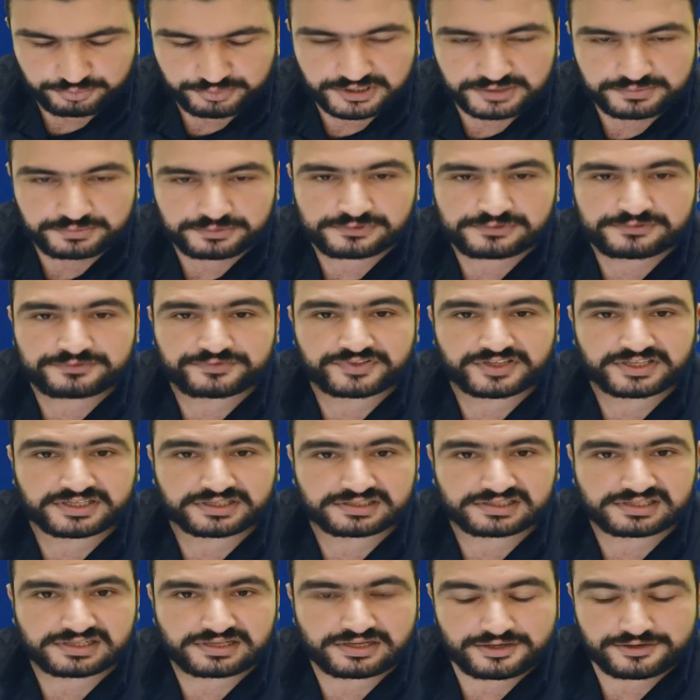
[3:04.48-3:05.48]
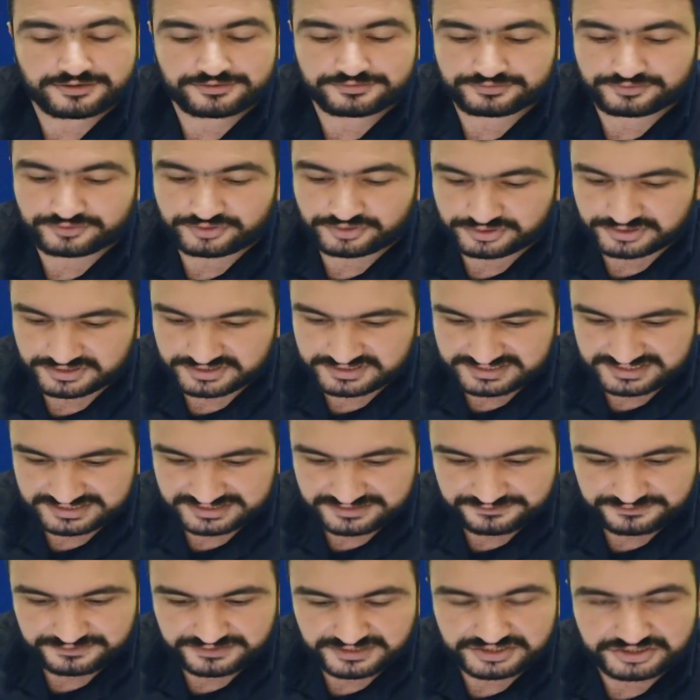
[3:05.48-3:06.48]
people feel. Of course, the
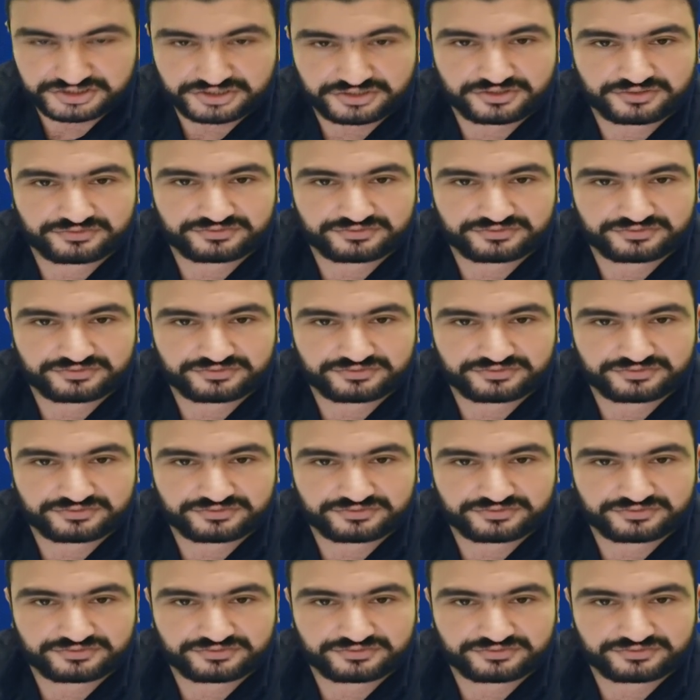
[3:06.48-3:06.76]
definition